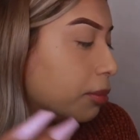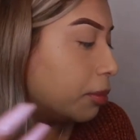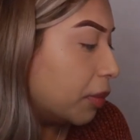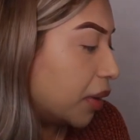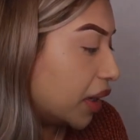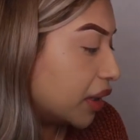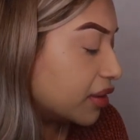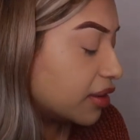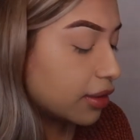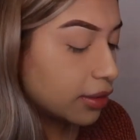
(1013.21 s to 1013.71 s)

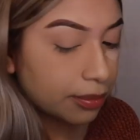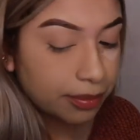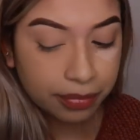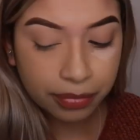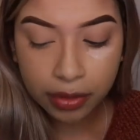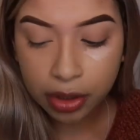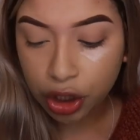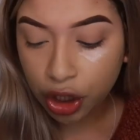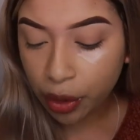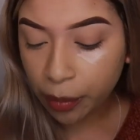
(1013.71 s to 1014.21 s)
But
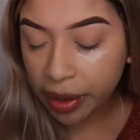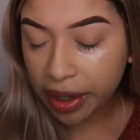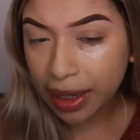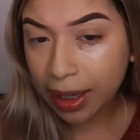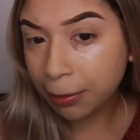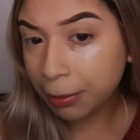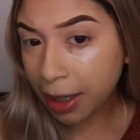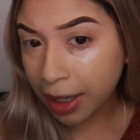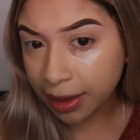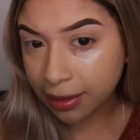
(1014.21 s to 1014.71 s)
you know what?
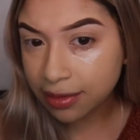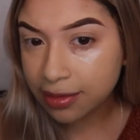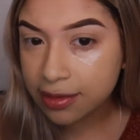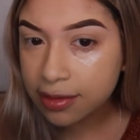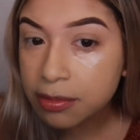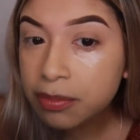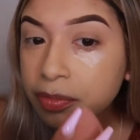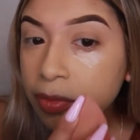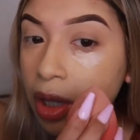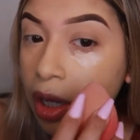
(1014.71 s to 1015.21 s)
I'm nice.
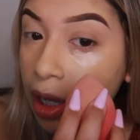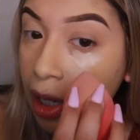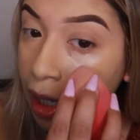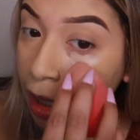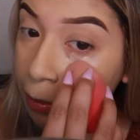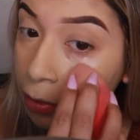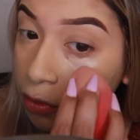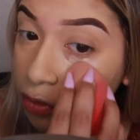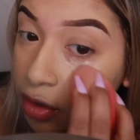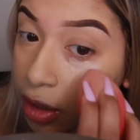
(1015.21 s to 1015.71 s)
And
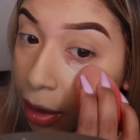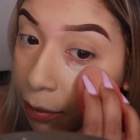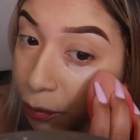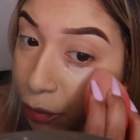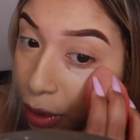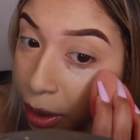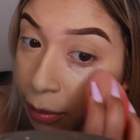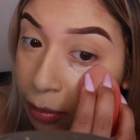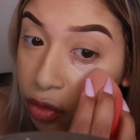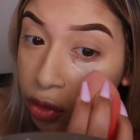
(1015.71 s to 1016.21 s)
I moved it up
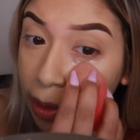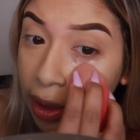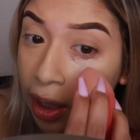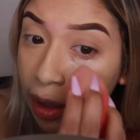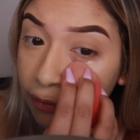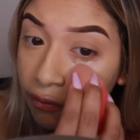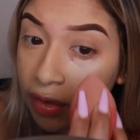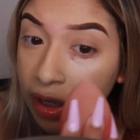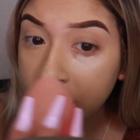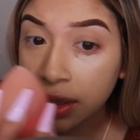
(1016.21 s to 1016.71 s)
for him so he
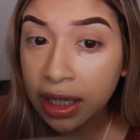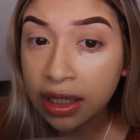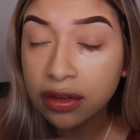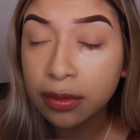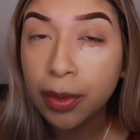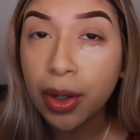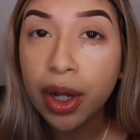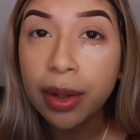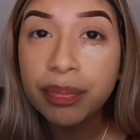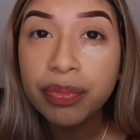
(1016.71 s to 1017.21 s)
can fit in that
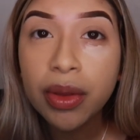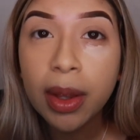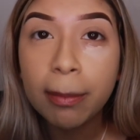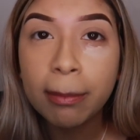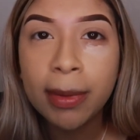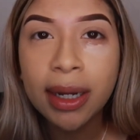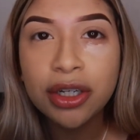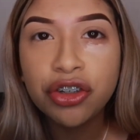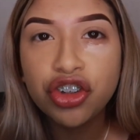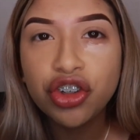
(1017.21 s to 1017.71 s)
spot.
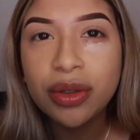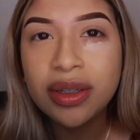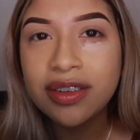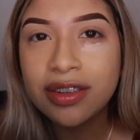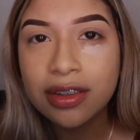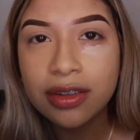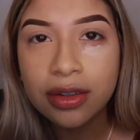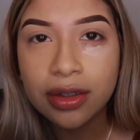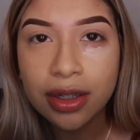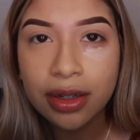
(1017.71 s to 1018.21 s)
Mind you, he
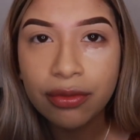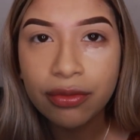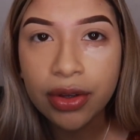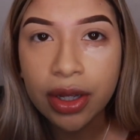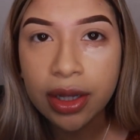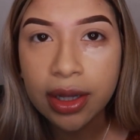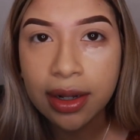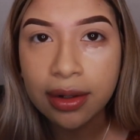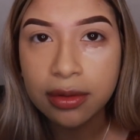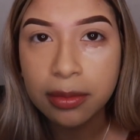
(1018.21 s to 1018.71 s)
still didn't
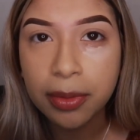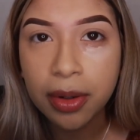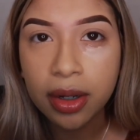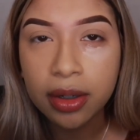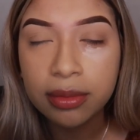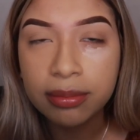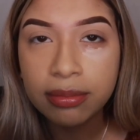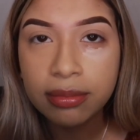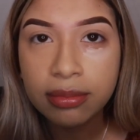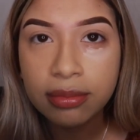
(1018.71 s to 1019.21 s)
fit in that spot.